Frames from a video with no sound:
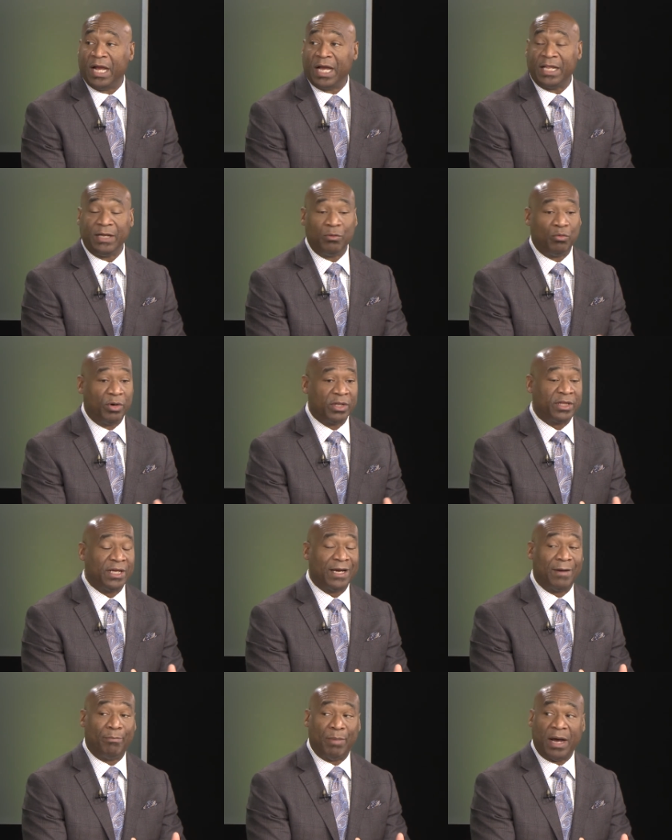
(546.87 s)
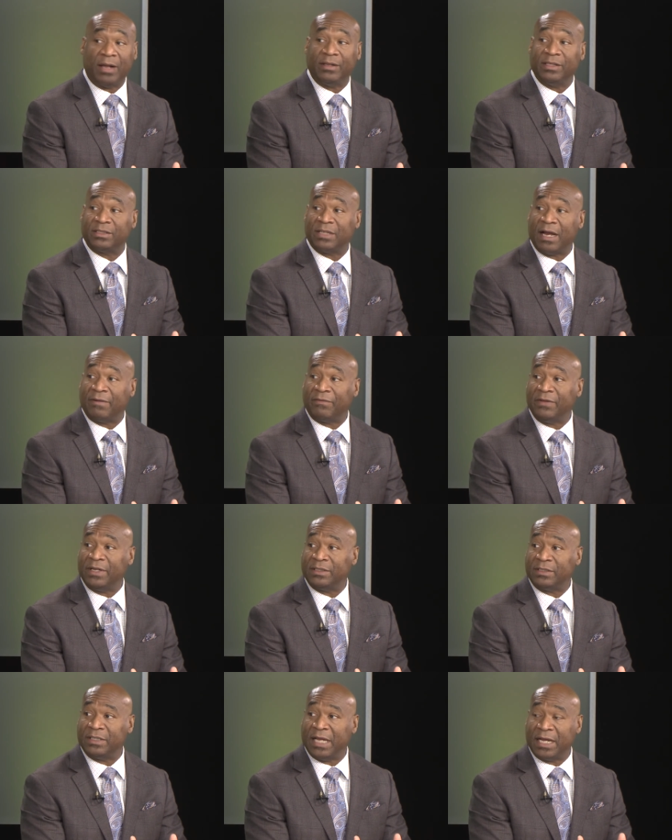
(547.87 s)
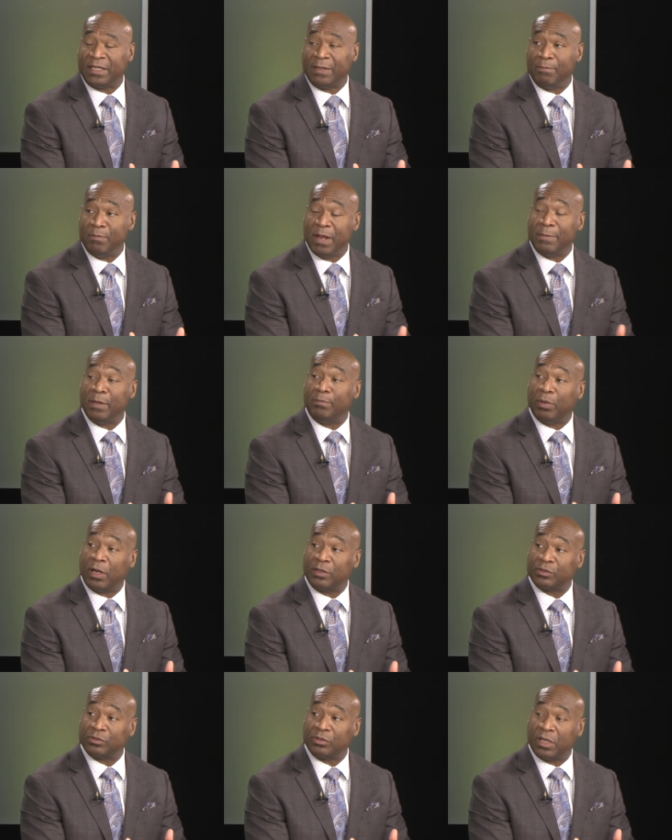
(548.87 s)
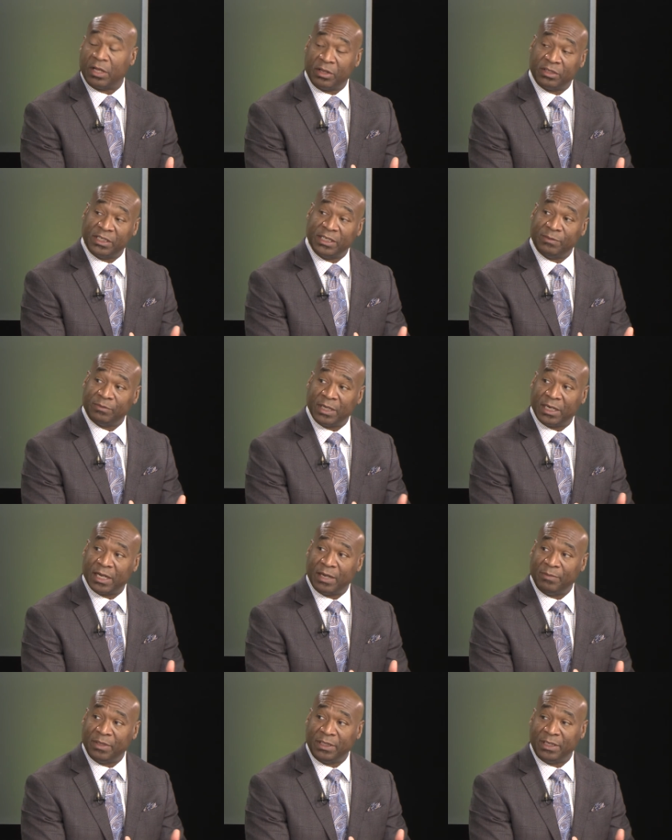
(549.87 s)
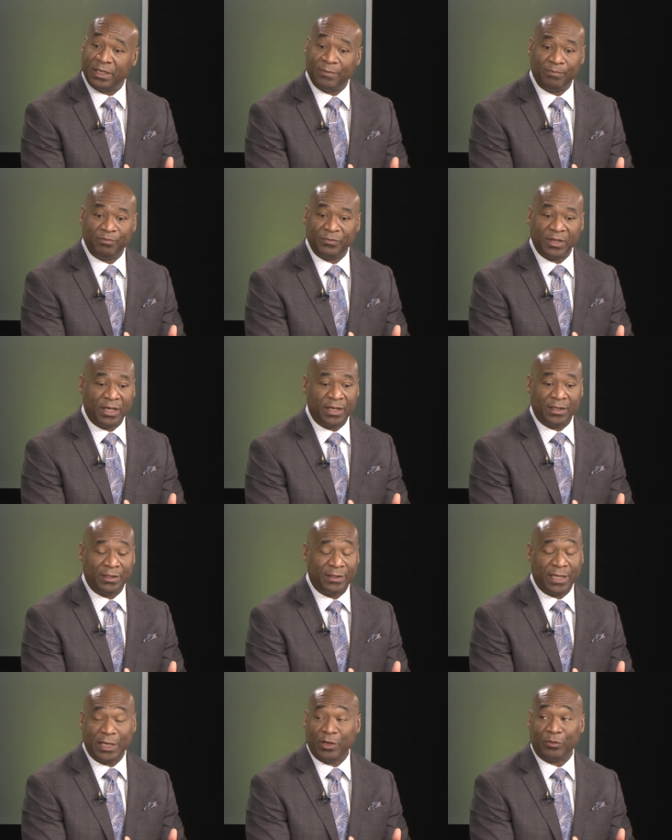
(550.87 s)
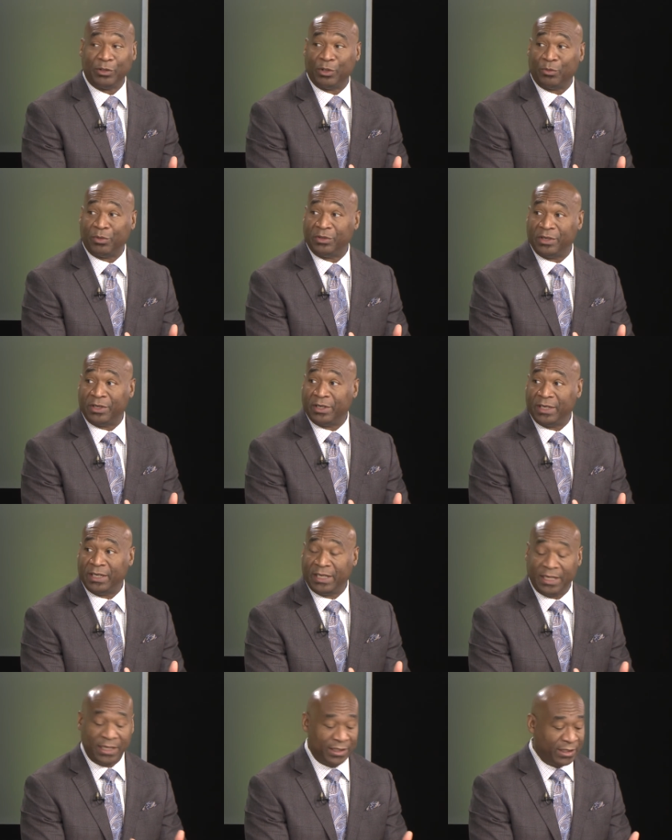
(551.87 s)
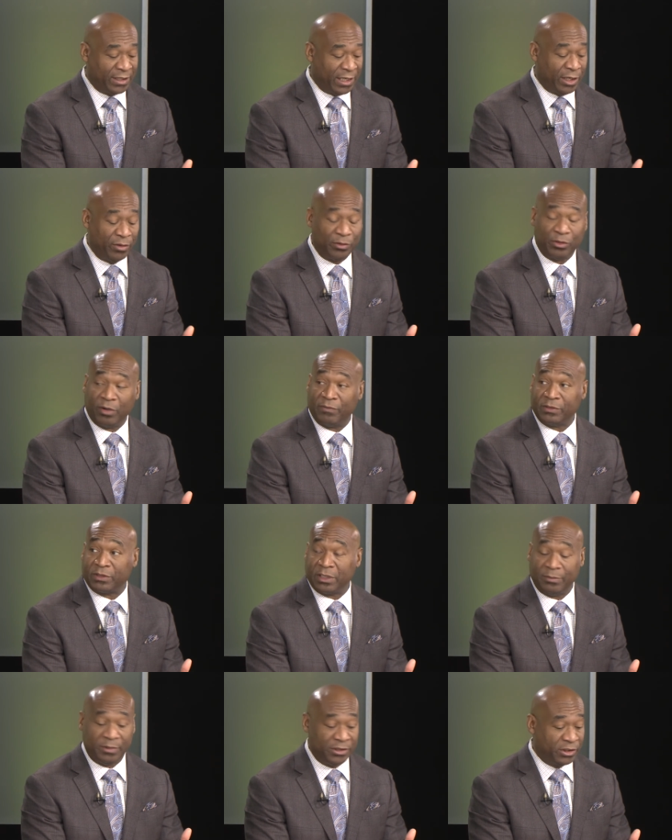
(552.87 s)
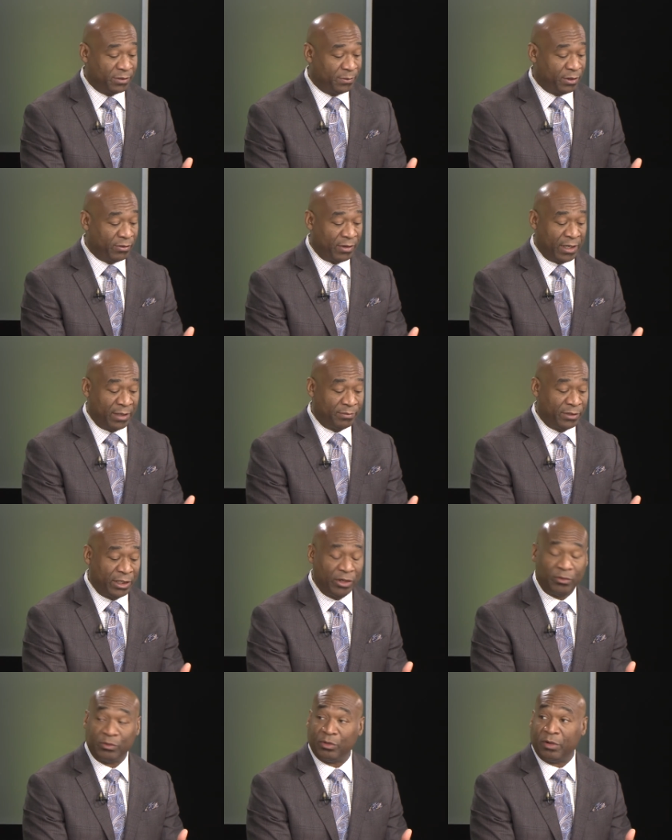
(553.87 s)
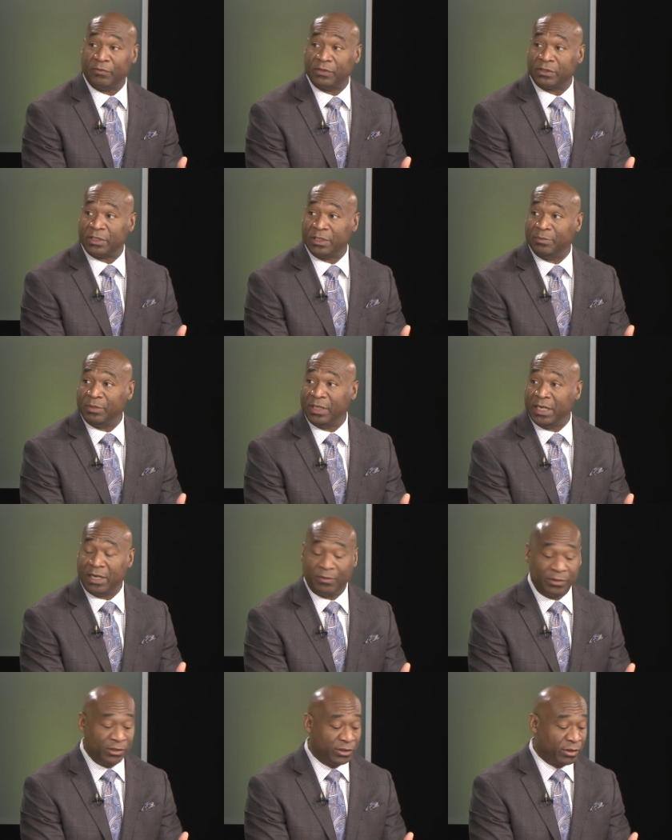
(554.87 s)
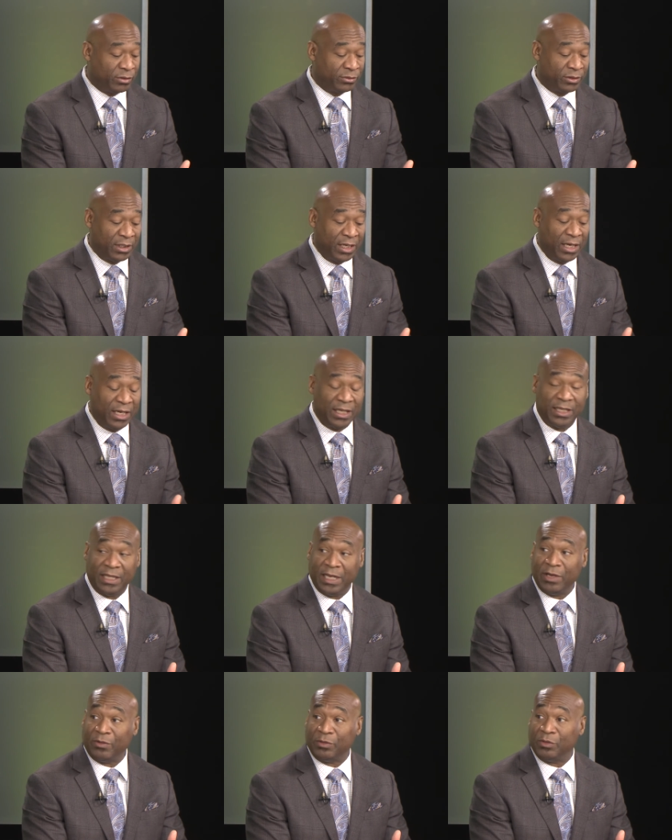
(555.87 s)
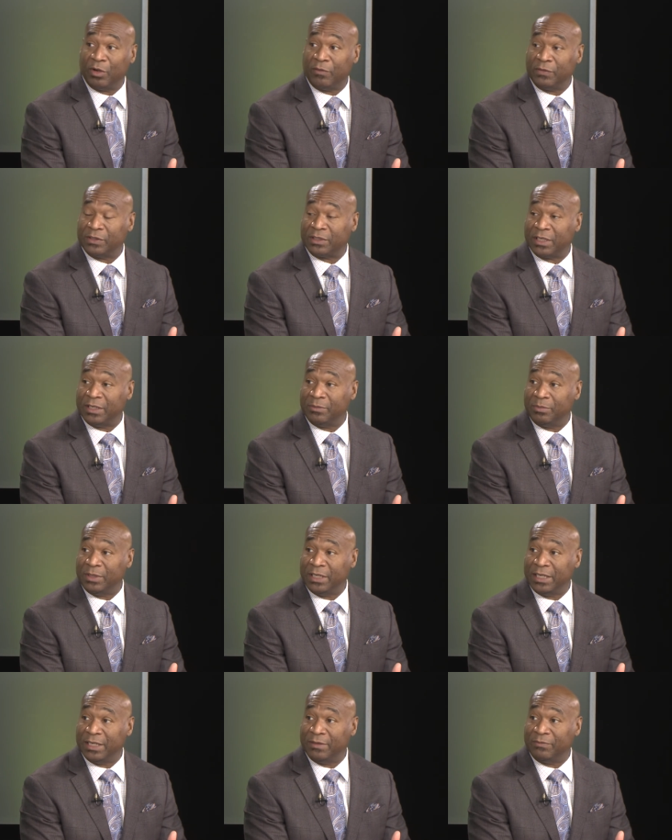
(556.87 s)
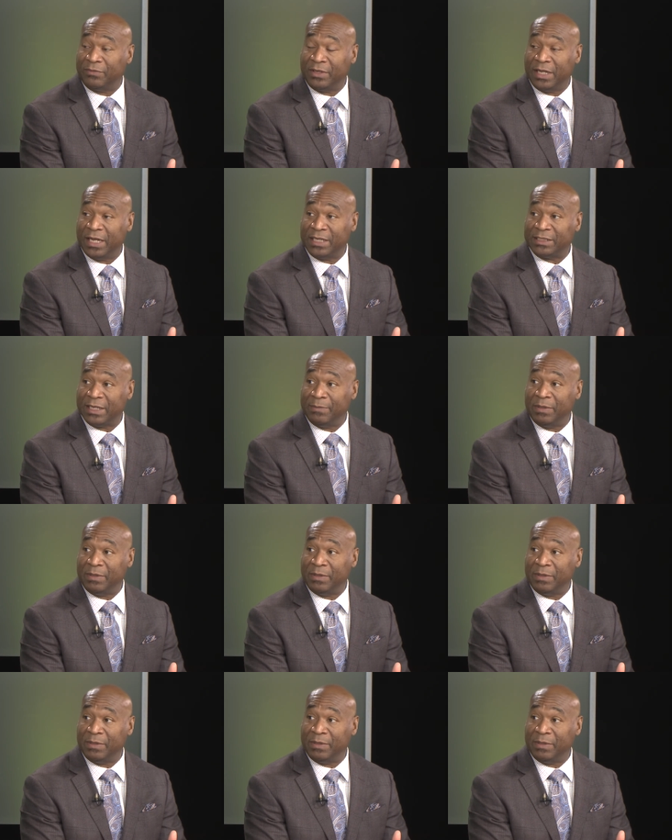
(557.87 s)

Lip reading: I think one thing about this offense that I think maybe puzzles other teams that come in here, they don't know what they're going to get. They don't know if it's going to be Jimmy Graham. They don't know if it's going to be Aaron Jones. They don't know if it's going to be MVS.